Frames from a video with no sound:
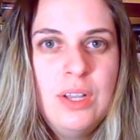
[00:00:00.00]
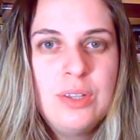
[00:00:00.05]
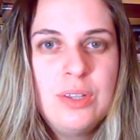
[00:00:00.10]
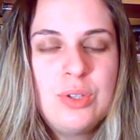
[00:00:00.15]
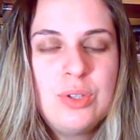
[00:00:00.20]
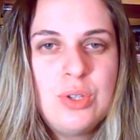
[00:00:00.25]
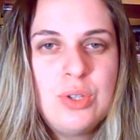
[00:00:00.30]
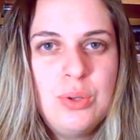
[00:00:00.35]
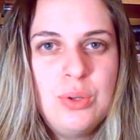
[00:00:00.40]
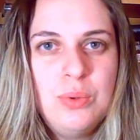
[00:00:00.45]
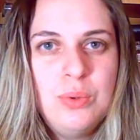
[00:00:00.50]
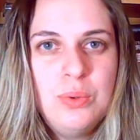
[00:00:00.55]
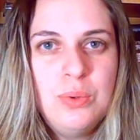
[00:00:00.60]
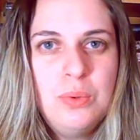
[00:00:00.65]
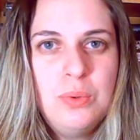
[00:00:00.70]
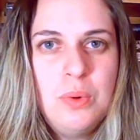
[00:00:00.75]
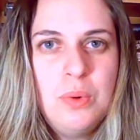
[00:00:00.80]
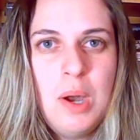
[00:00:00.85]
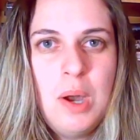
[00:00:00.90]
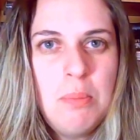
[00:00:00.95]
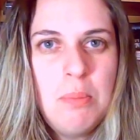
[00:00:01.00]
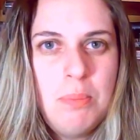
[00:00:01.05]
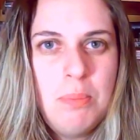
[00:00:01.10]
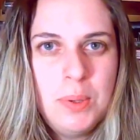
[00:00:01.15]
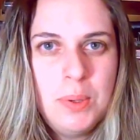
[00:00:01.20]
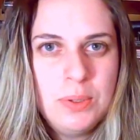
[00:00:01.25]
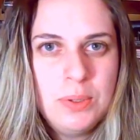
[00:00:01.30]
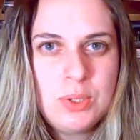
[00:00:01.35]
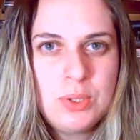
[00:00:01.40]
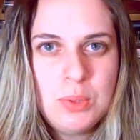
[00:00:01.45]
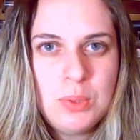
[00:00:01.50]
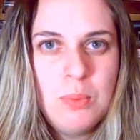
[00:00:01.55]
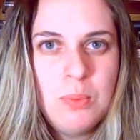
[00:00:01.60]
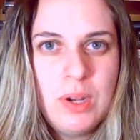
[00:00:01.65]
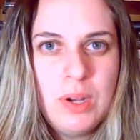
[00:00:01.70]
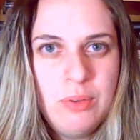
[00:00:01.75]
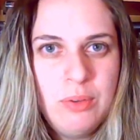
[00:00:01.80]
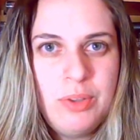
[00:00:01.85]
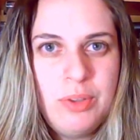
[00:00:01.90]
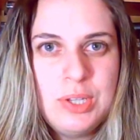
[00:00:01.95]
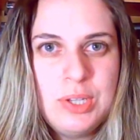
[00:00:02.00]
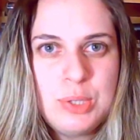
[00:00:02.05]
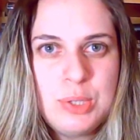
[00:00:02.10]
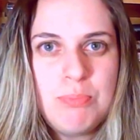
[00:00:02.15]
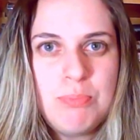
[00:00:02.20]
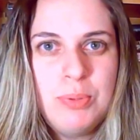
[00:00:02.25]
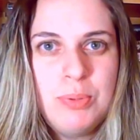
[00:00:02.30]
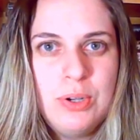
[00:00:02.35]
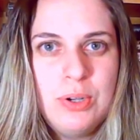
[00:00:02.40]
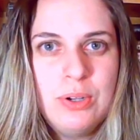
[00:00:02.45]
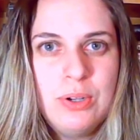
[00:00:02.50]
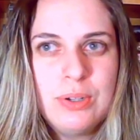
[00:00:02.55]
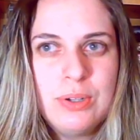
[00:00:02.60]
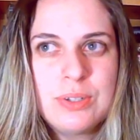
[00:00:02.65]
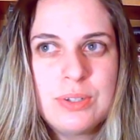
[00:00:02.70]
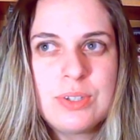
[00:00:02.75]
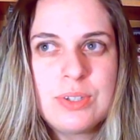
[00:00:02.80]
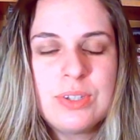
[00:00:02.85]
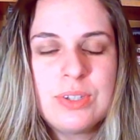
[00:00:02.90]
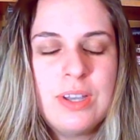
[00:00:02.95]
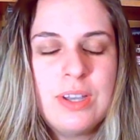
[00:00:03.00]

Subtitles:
to to one of his books